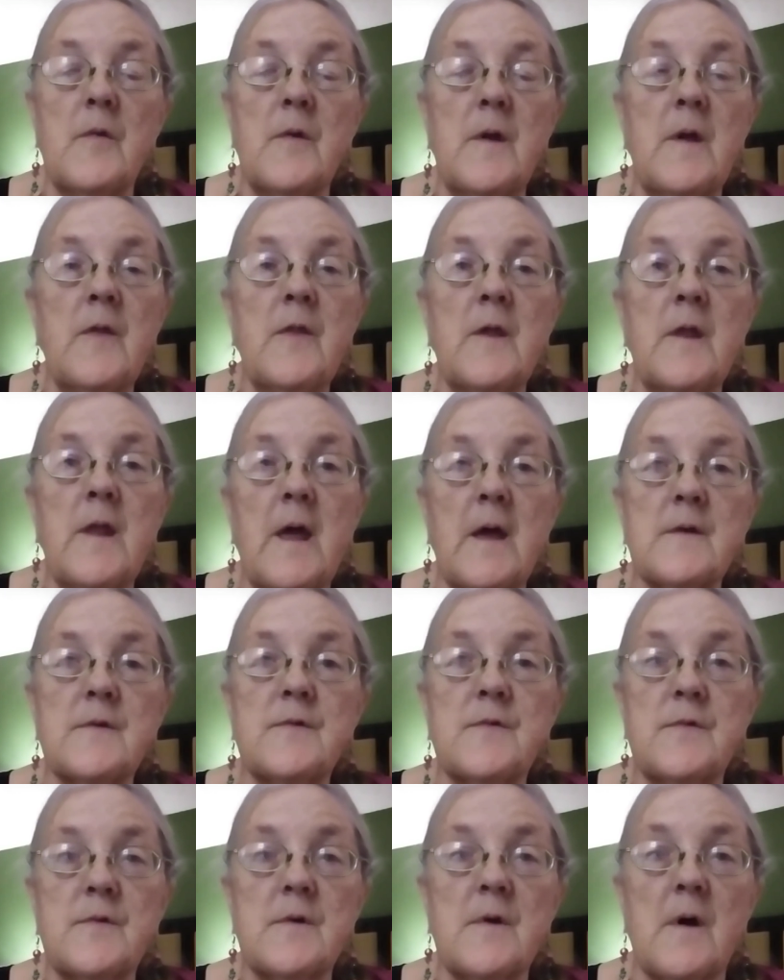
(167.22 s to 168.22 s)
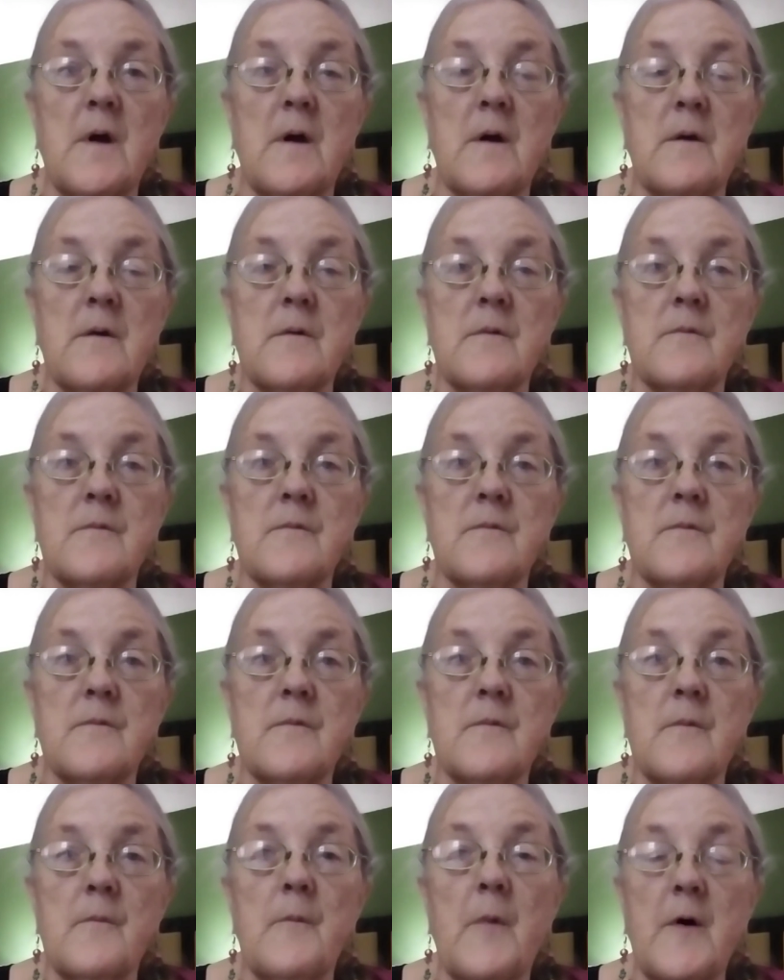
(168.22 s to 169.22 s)
in the next
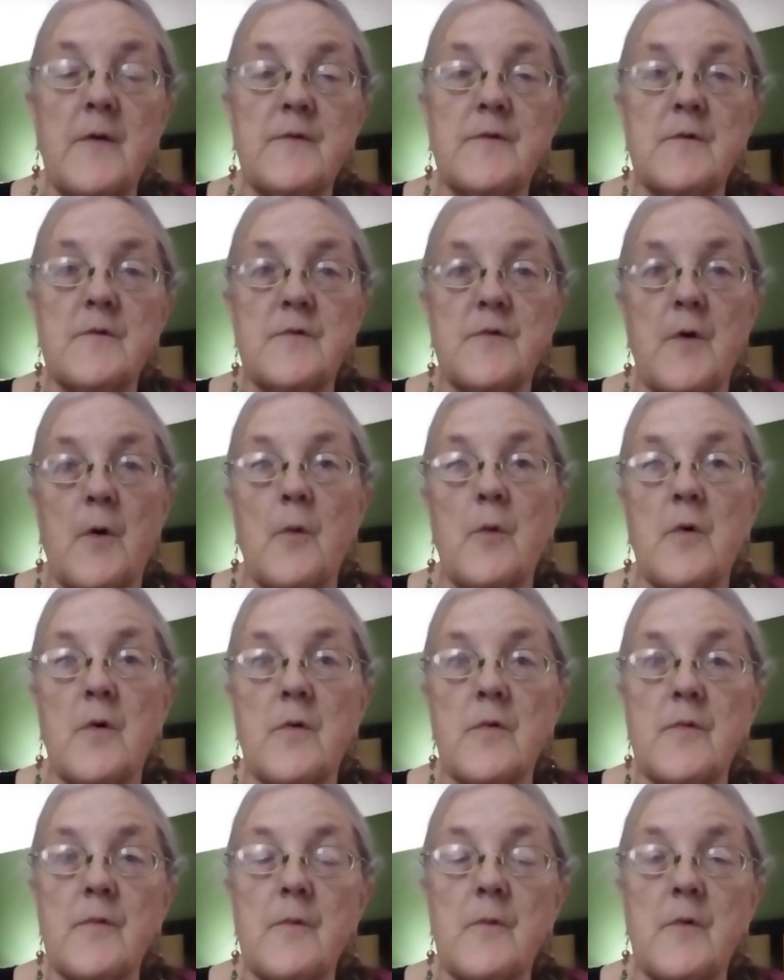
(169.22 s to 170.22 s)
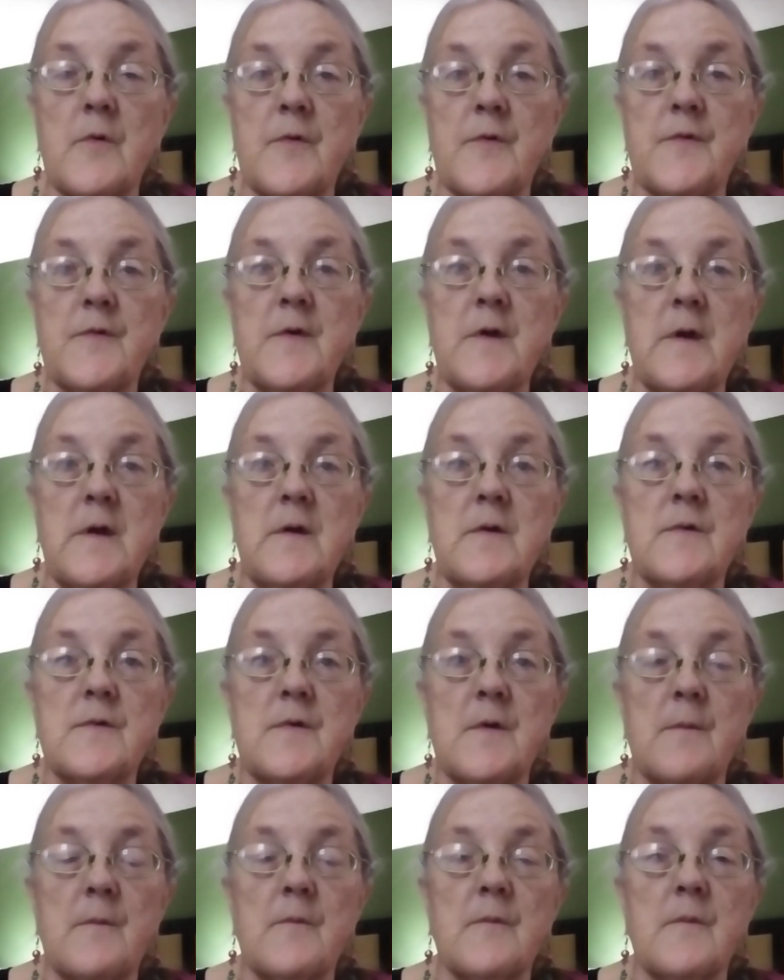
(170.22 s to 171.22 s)
month or so, we'll see
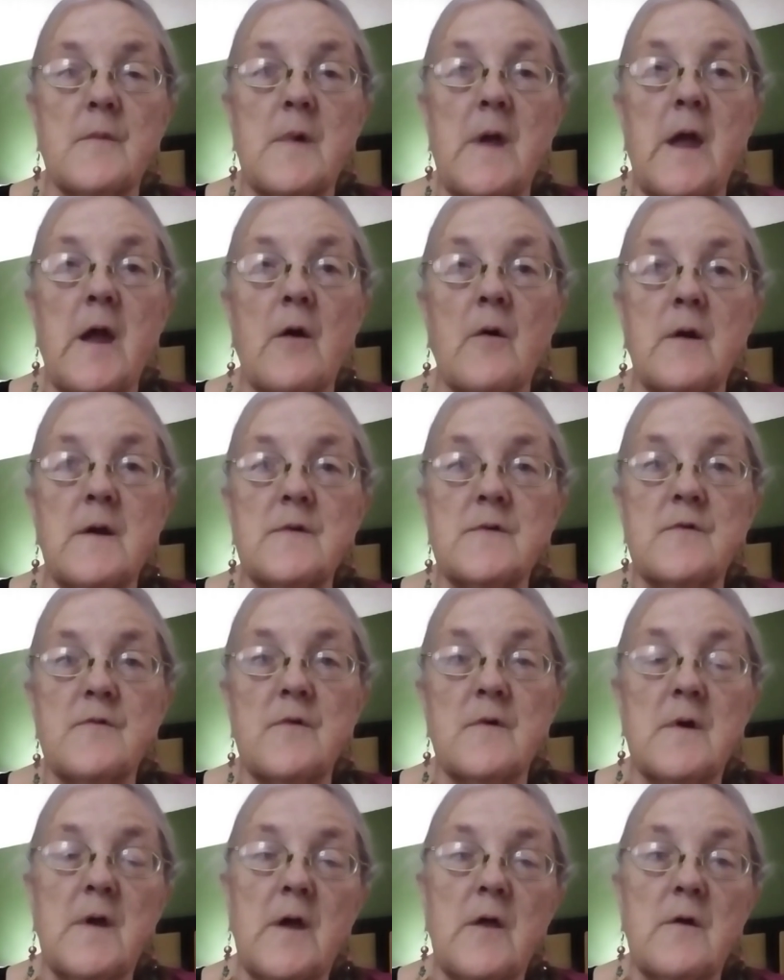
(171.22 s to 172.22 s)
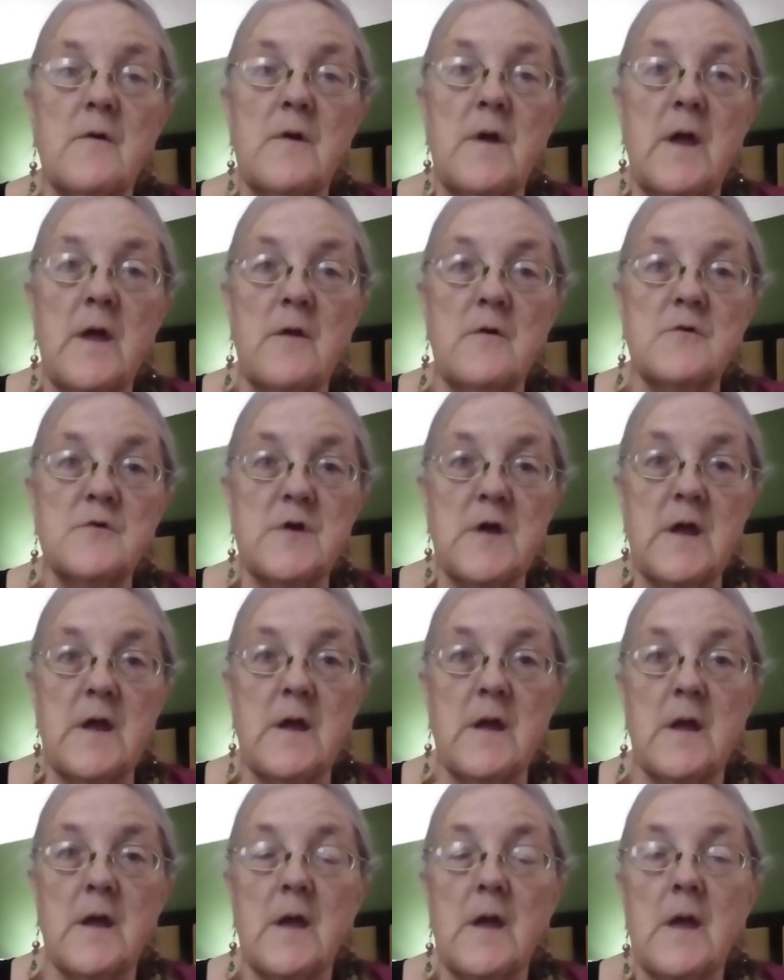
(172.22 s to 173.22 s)
some Aries
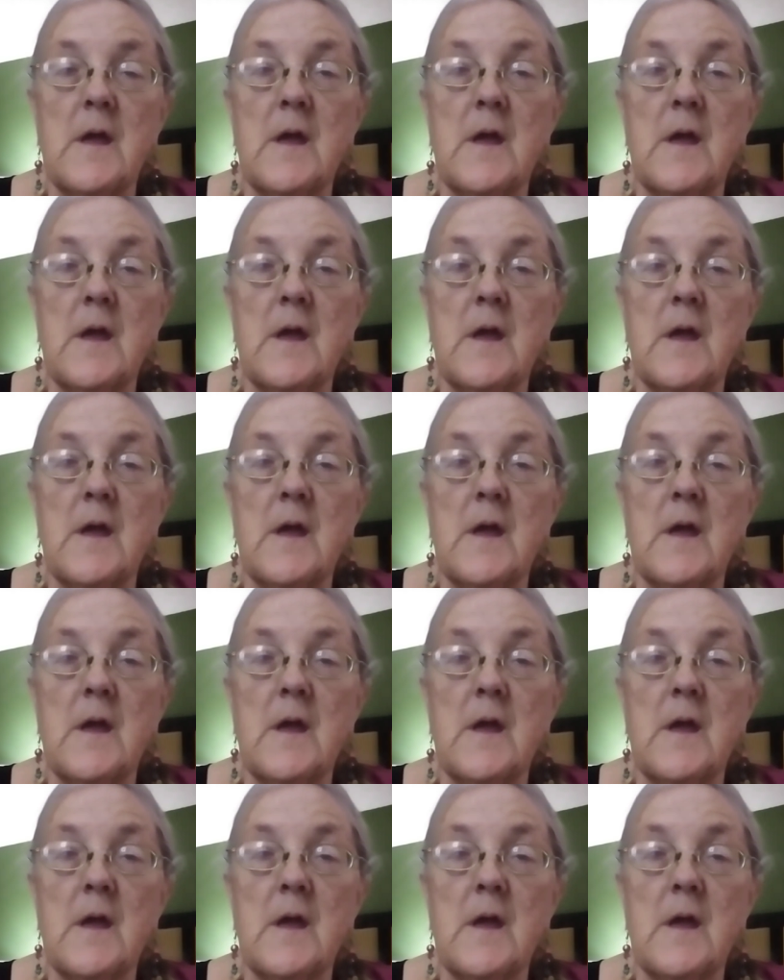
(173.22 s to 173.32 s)
energy